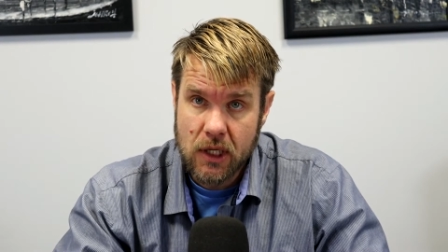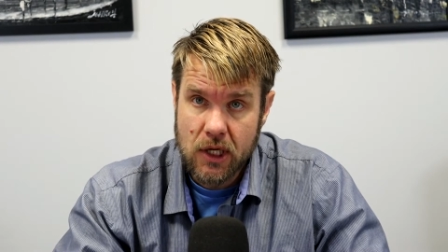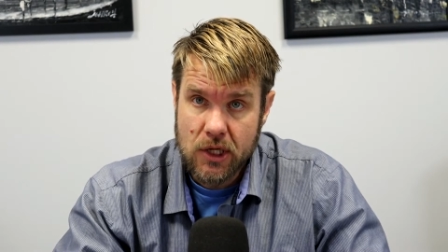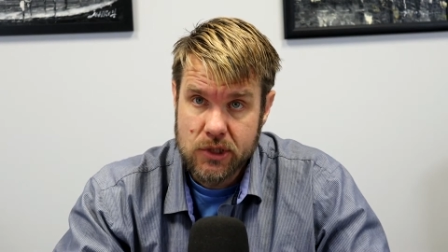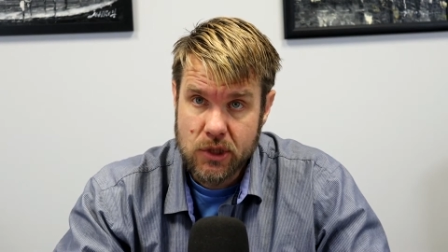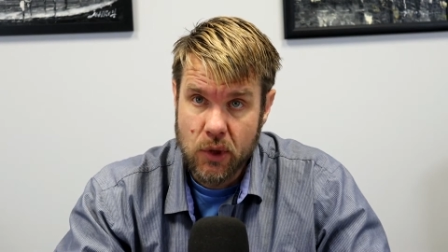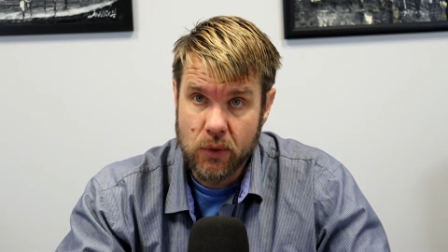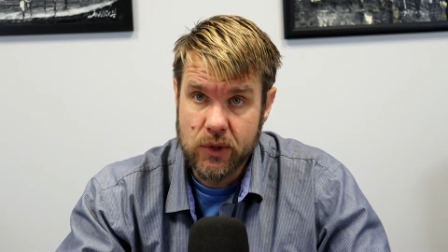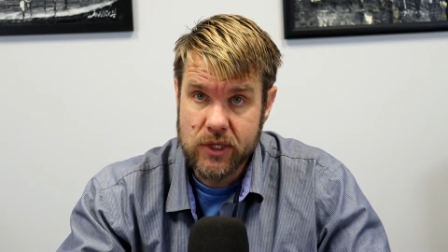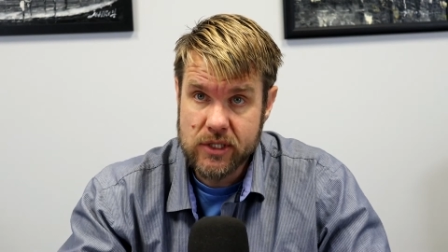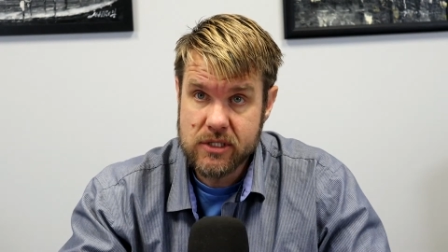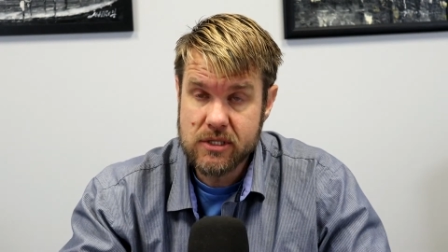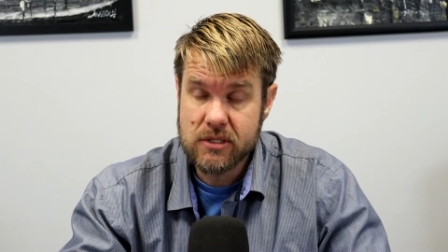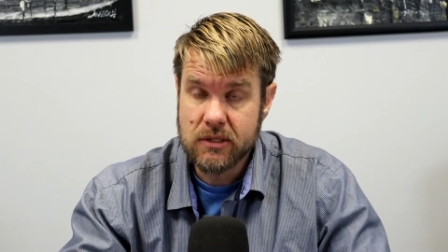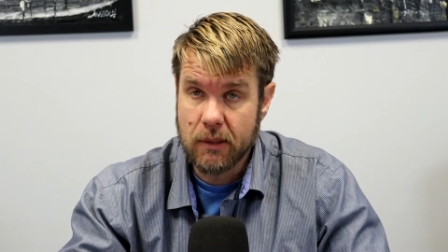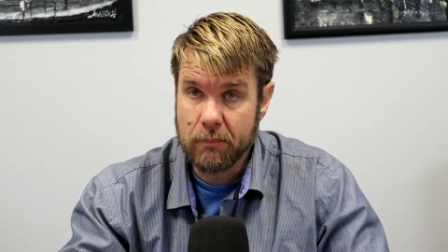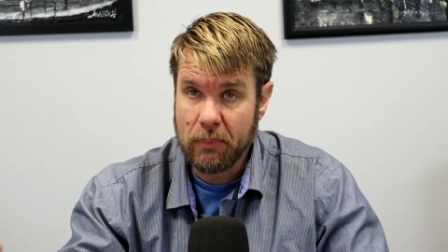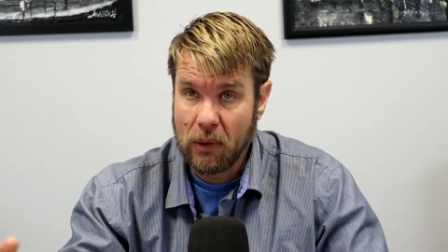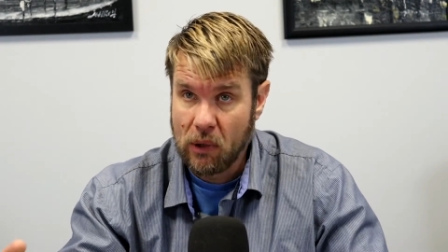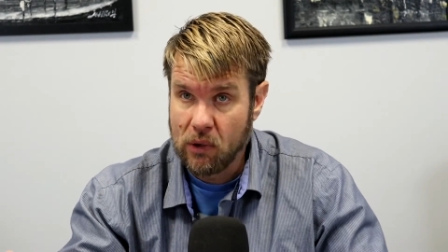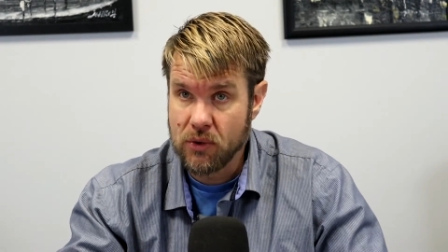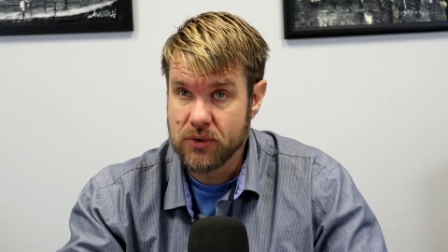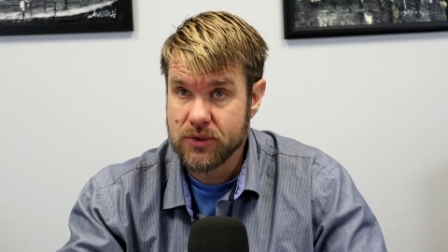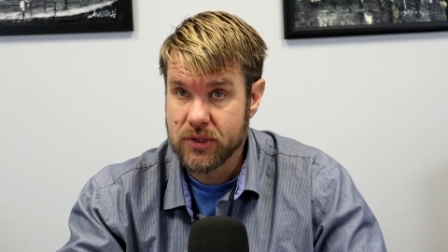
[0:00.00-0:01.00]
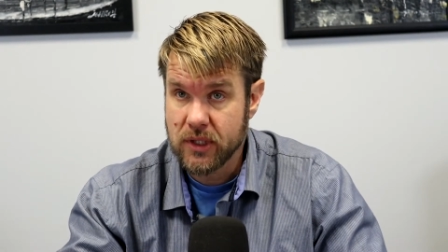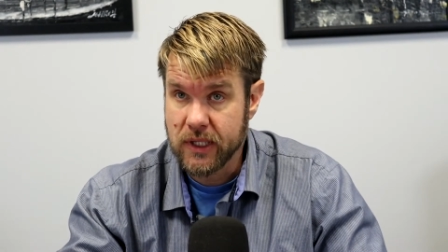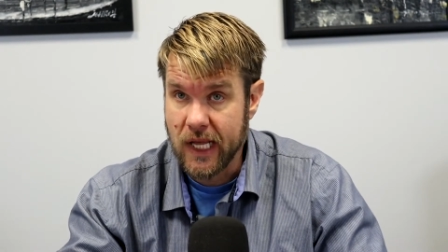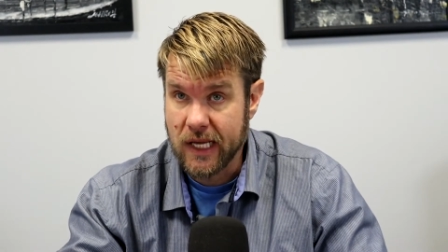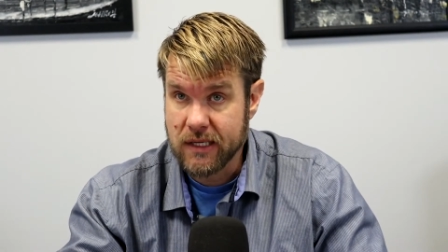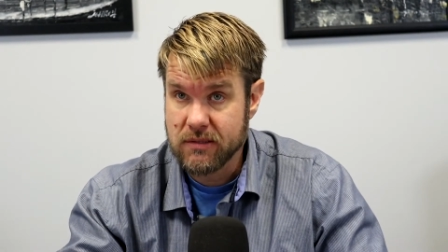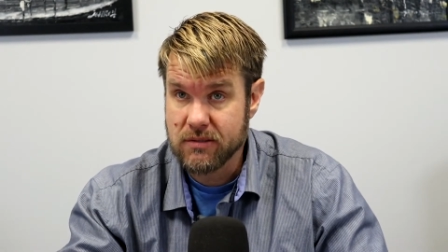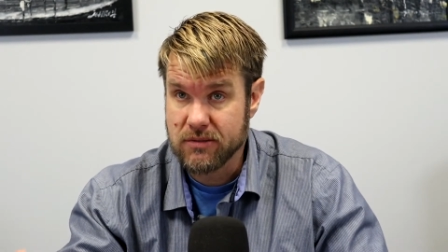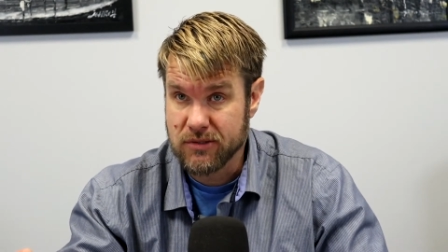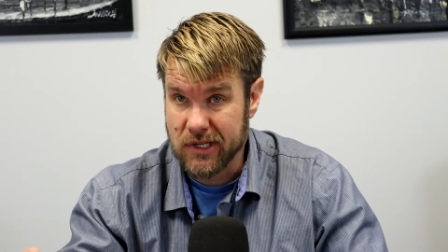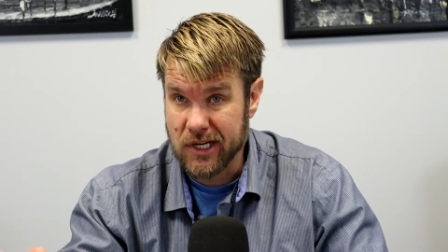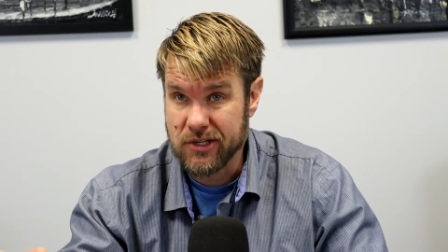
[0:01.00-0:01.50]
So this is a person
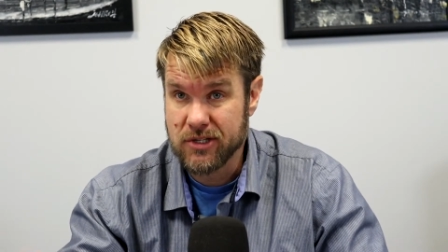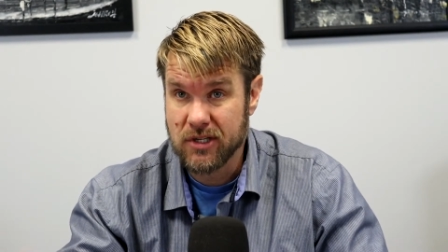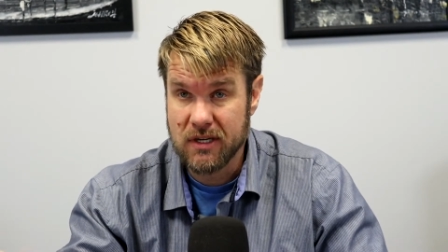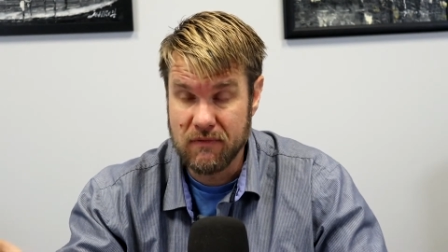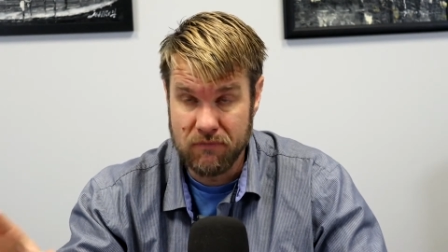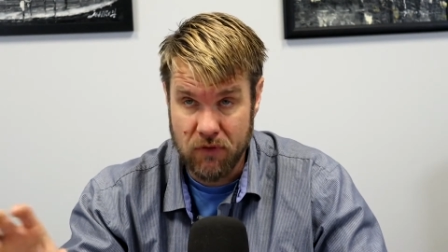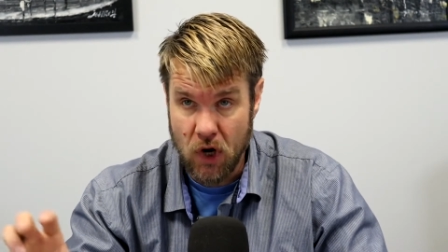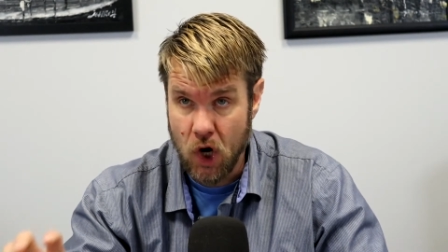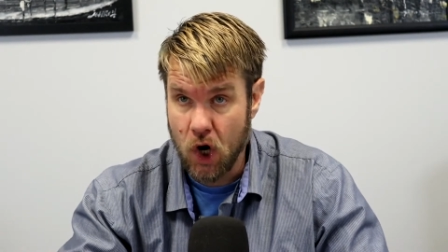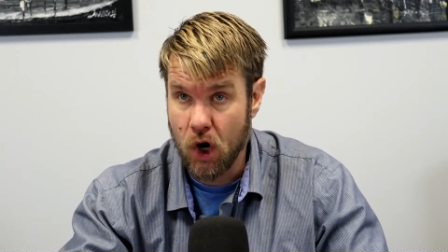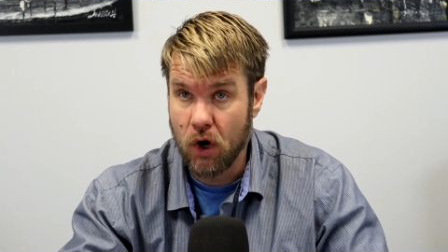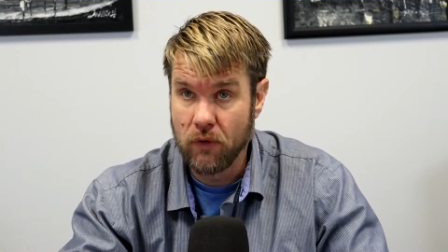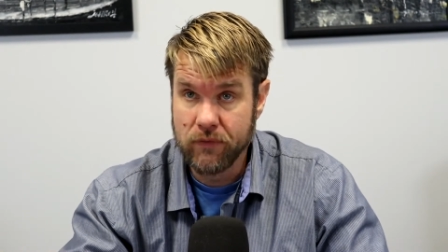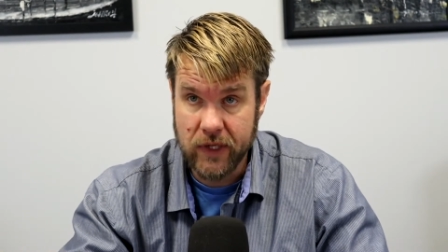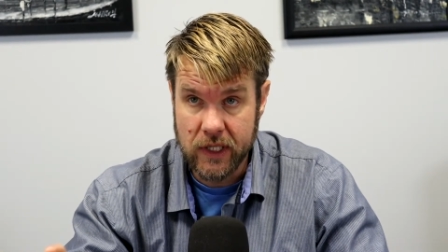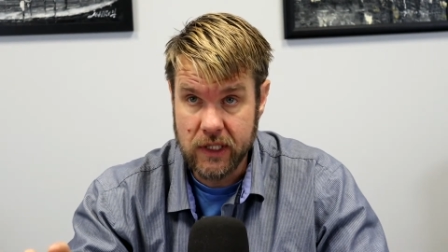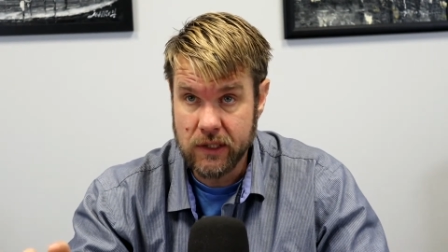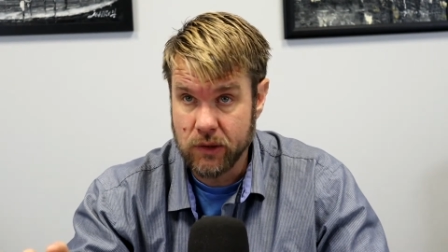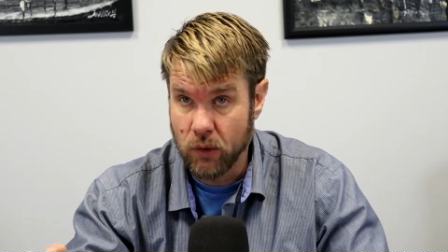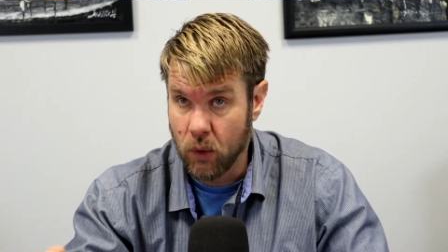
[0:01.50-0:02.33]
that's essentially involved in